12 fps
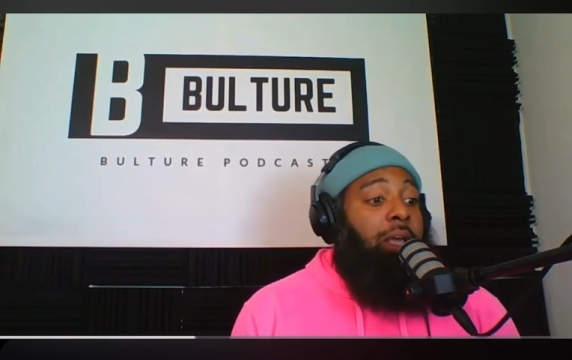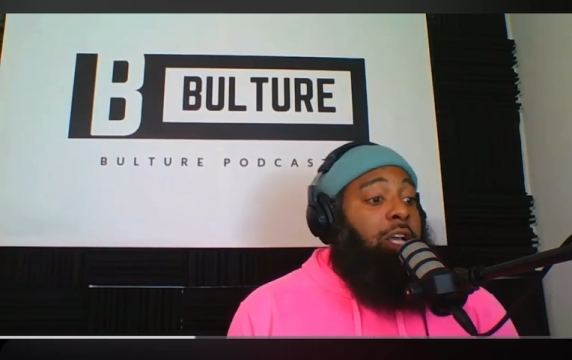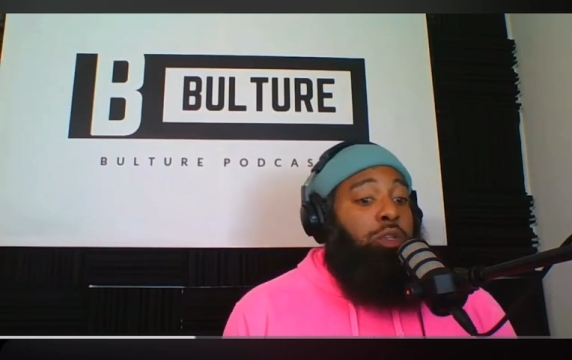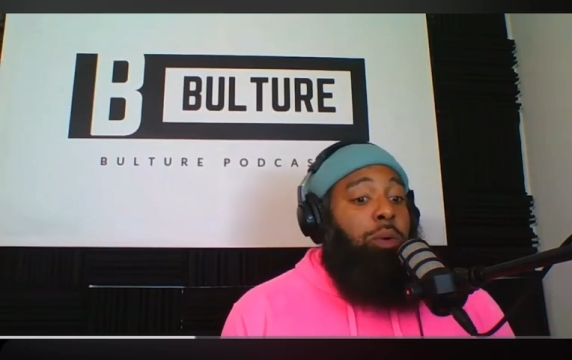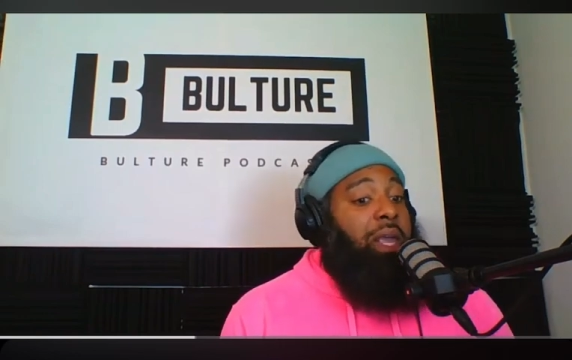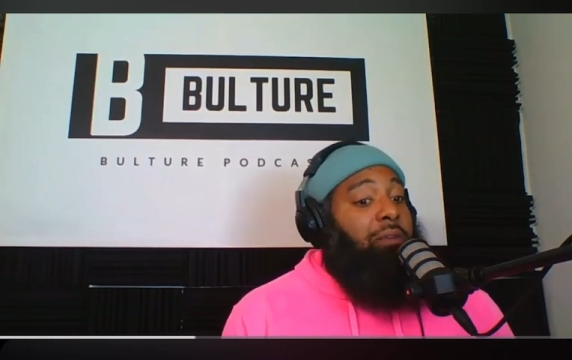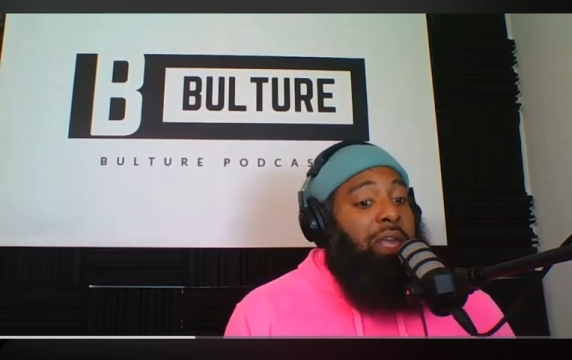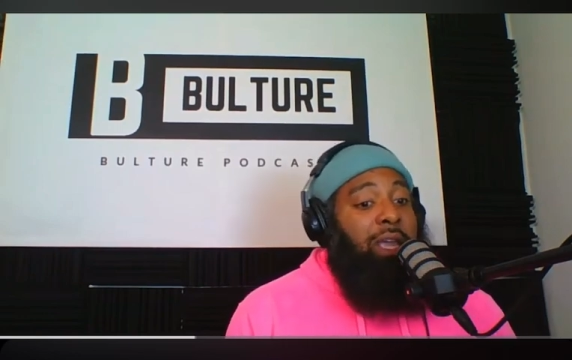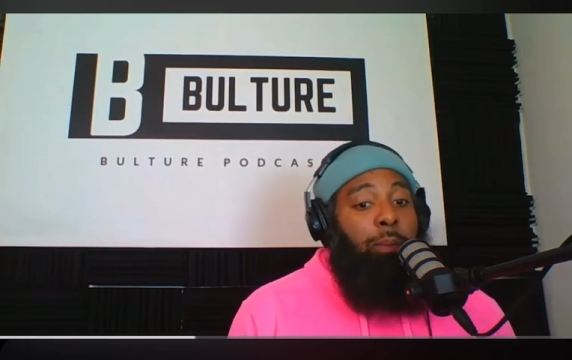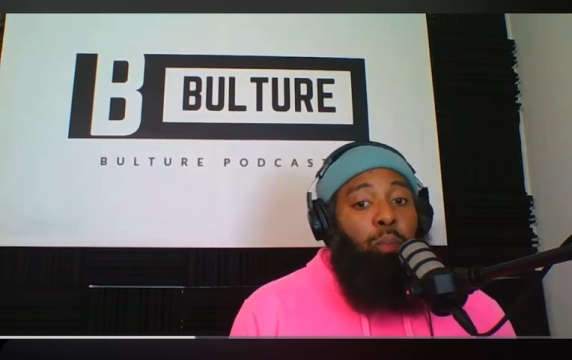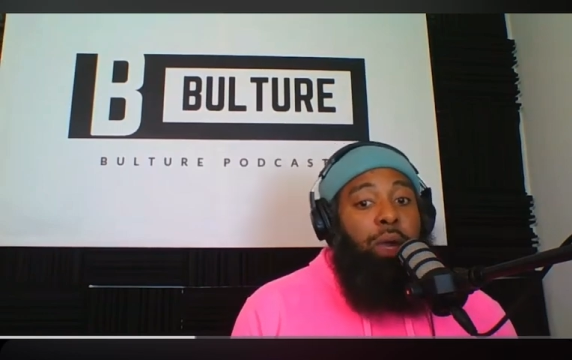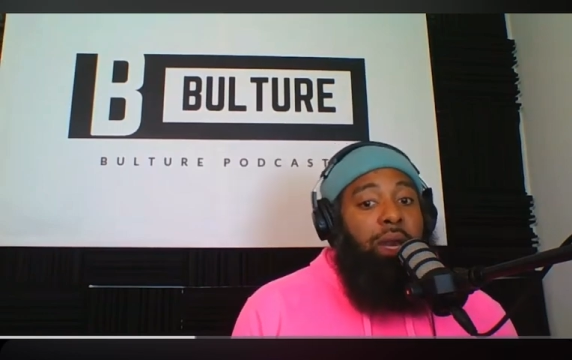So even
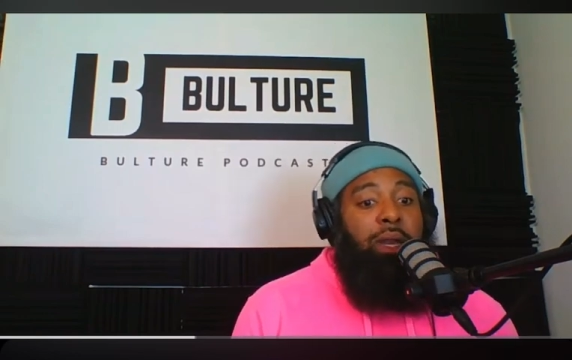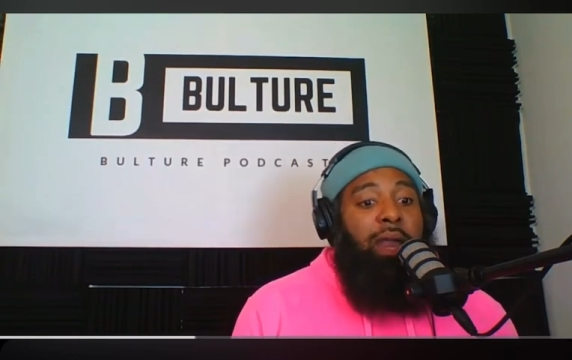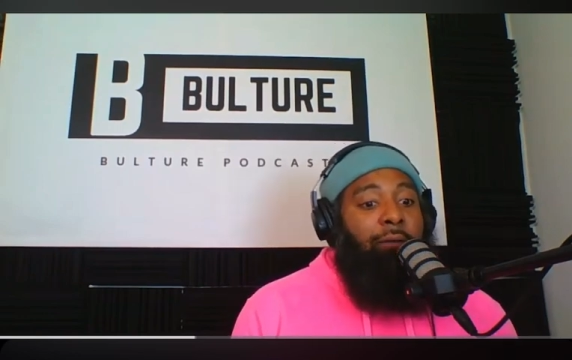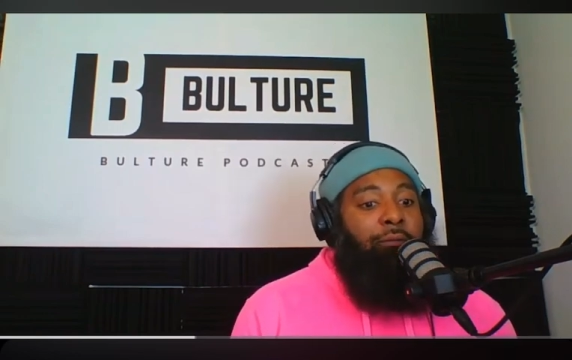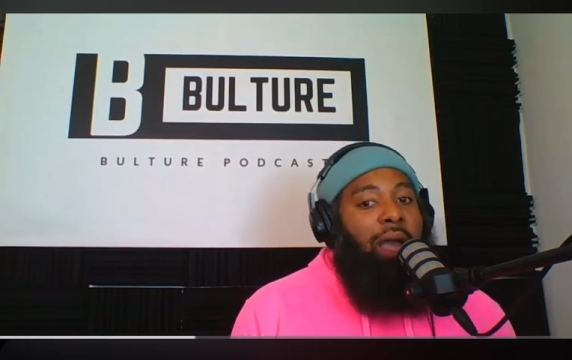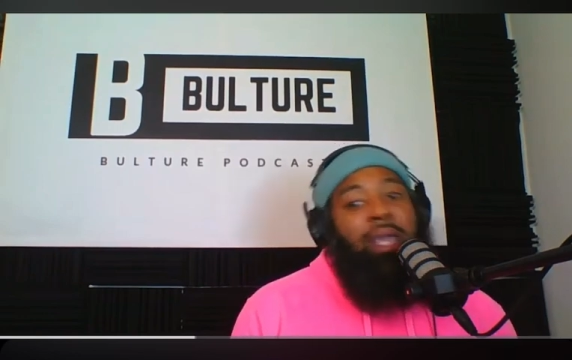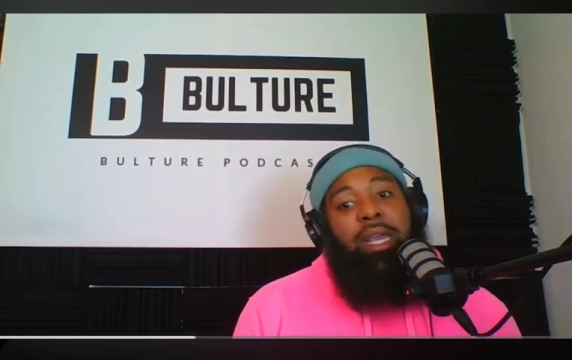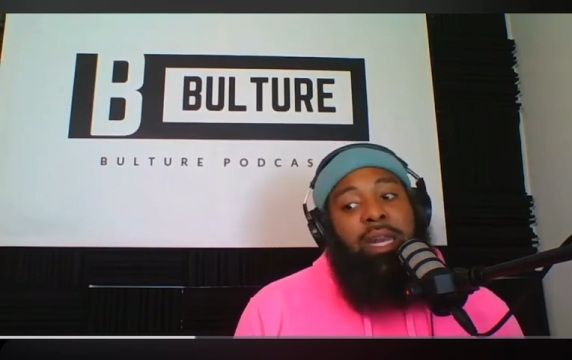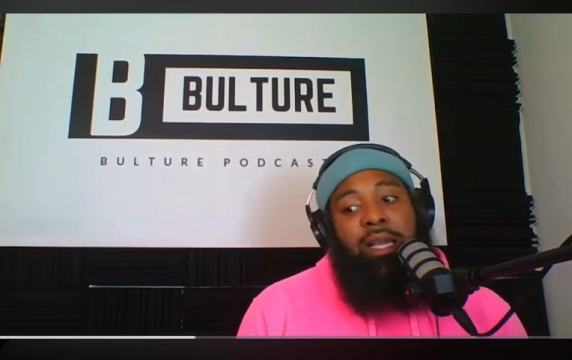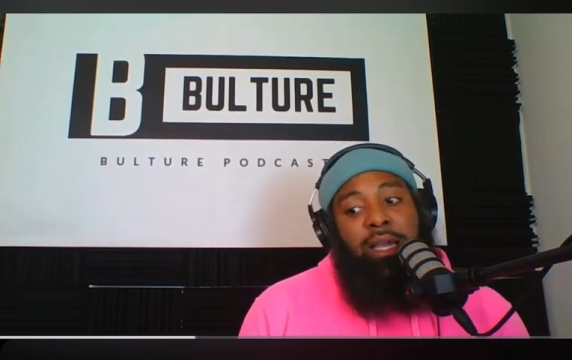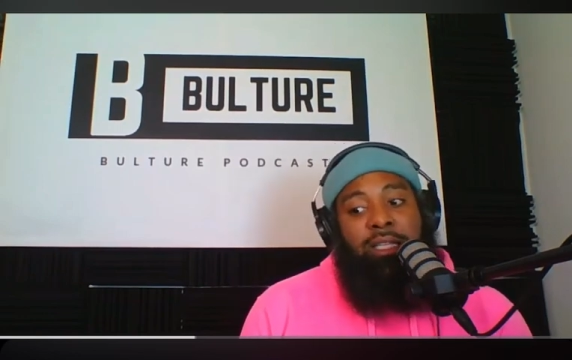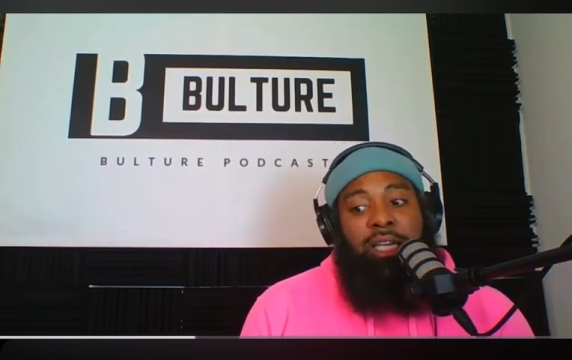him winning that fight, he
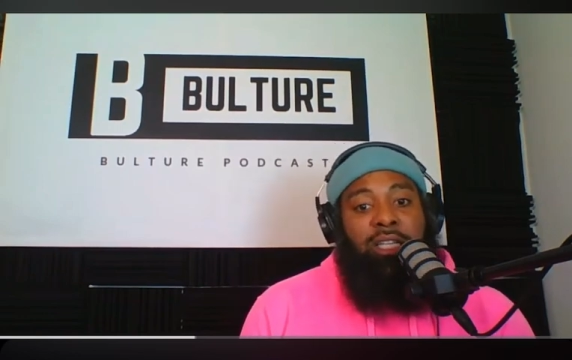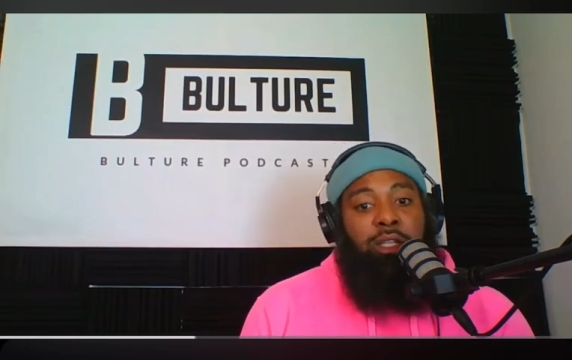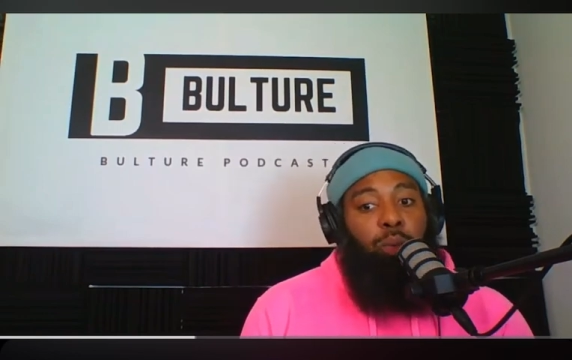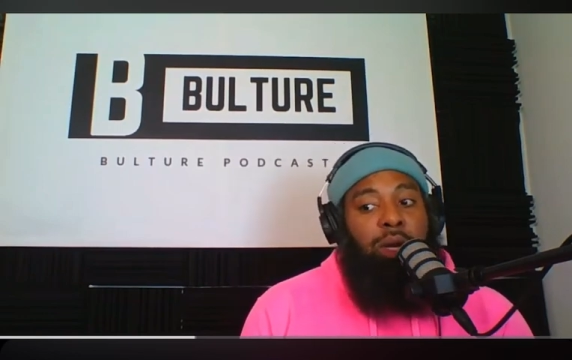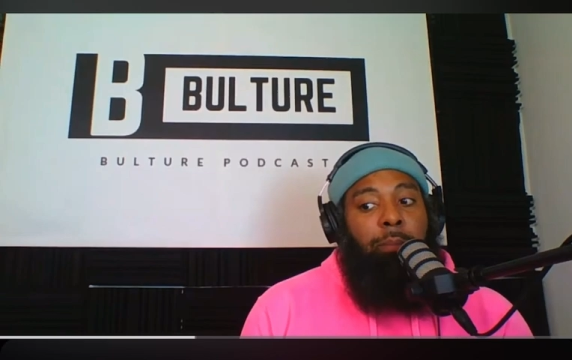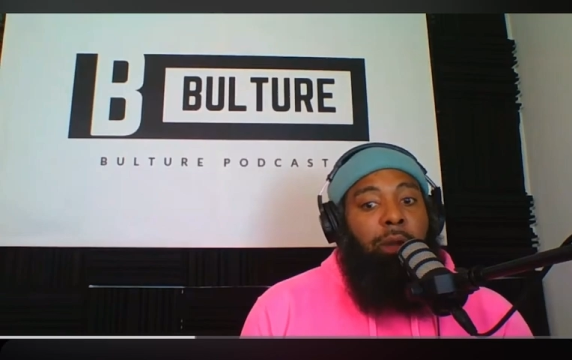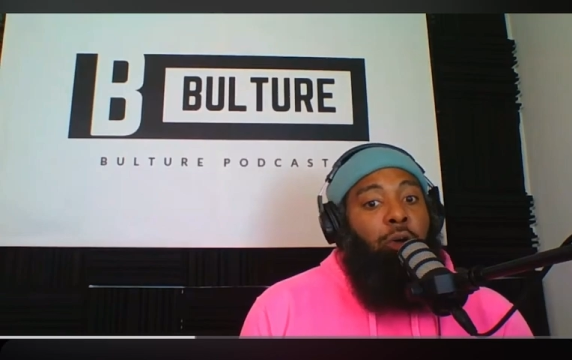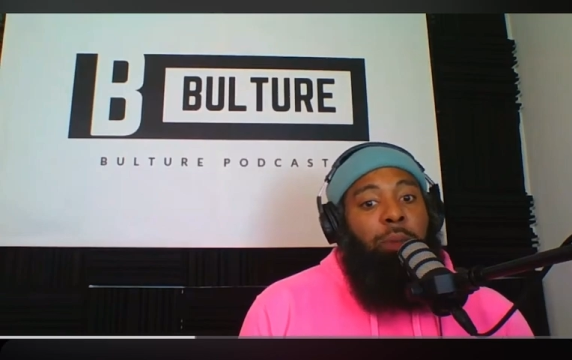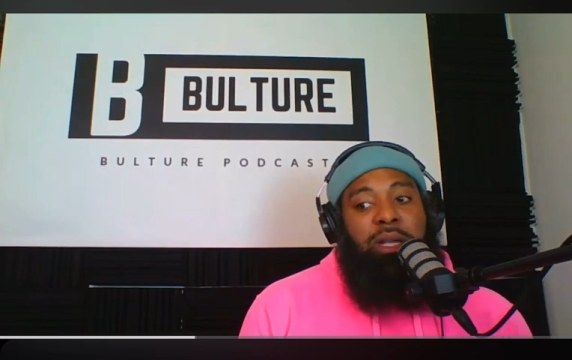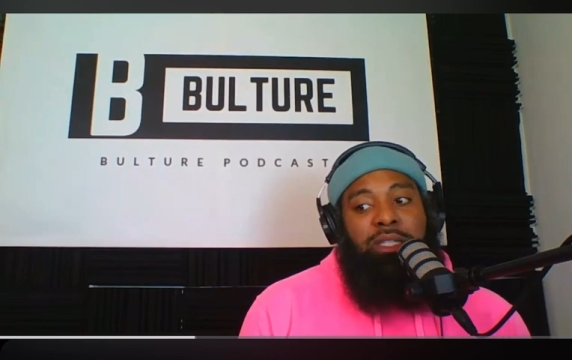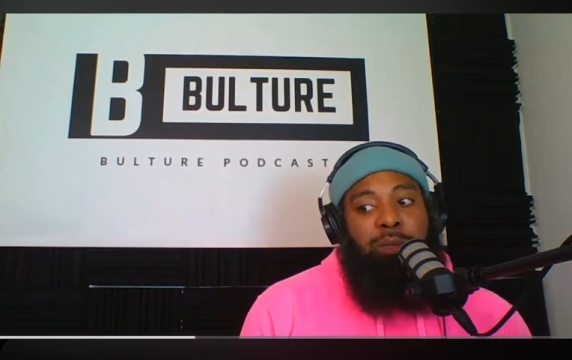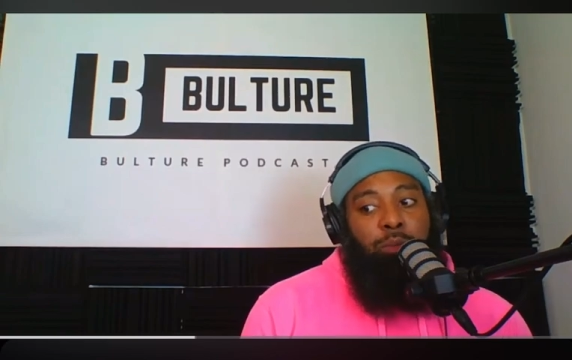didn't get a chance to win the belt
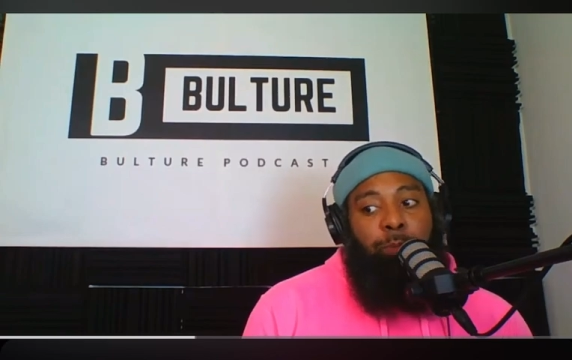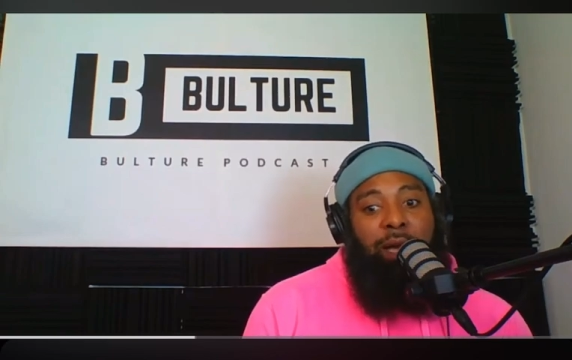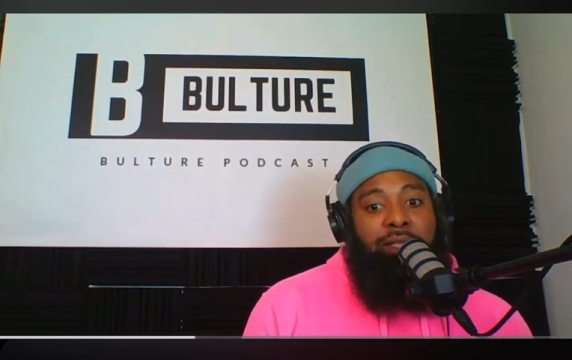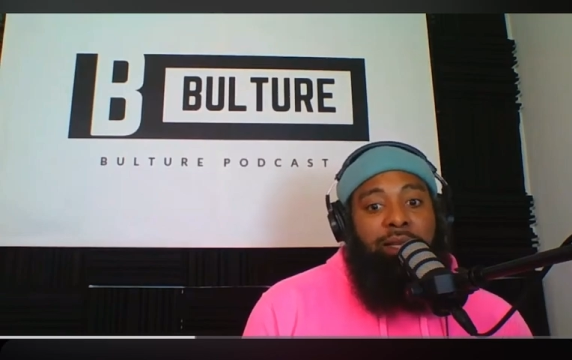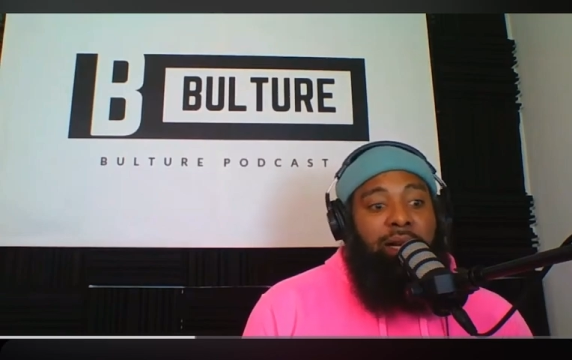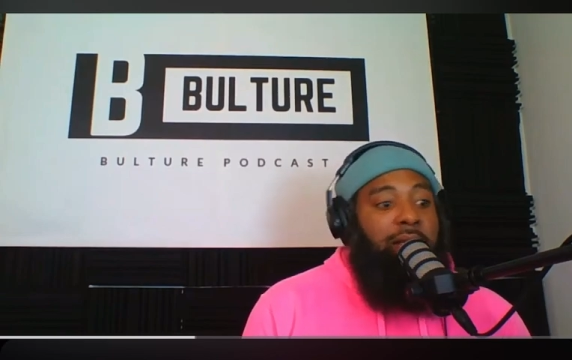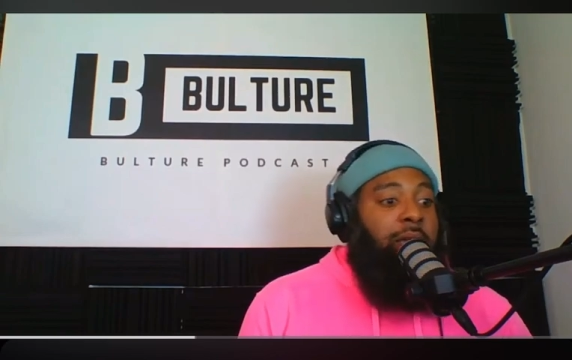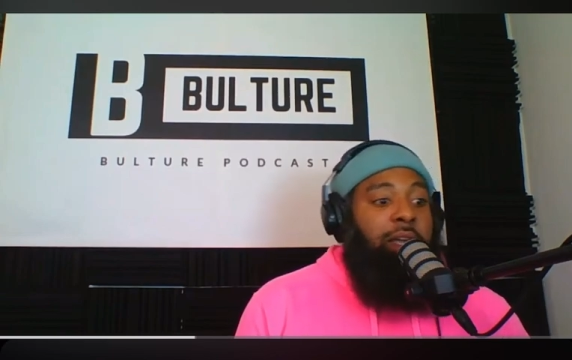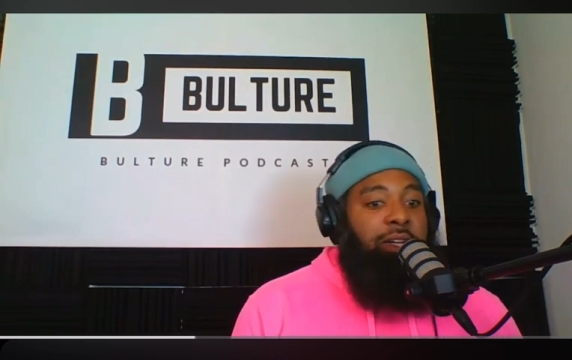because he basically